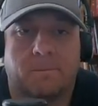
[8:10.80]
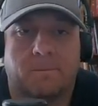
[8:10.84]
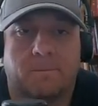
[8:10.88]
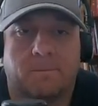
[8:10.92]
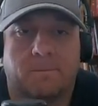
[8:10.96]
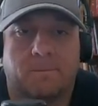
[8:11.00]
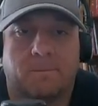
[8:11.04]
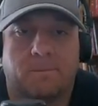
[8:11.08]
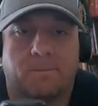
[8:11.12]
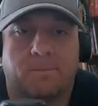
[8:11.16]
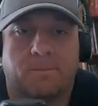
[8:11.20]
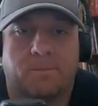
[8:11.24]

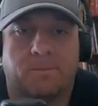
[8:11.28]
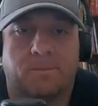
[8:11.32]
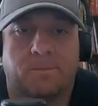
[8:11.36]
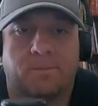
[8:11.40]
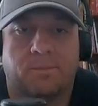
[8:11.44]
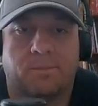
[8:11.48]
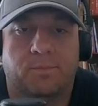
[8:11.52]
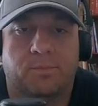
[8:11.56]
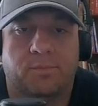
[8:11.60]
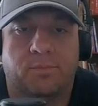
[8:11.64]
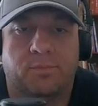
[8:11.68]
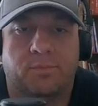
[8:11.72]

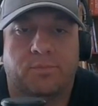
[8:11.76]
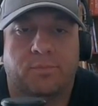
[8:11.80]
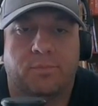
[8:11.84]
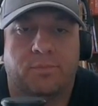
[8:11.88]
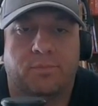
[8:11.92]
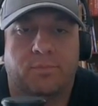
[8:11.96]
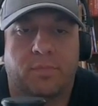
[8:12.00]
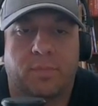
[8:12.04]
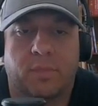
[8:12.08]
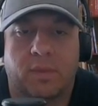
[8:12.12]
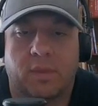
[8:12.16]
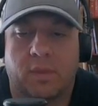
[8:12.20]

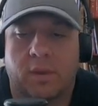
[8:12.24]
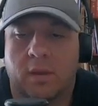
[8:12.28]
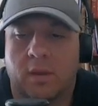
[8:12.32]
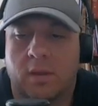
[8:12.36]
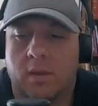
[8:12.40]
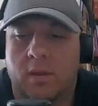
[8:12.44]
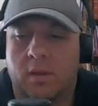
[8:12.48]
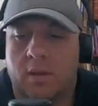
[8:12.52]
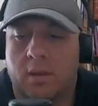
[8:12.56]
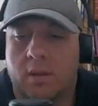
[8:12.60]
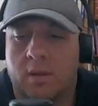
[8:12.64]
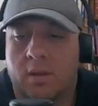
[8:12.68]

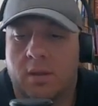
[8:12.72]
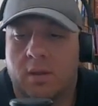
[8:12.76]
(silence)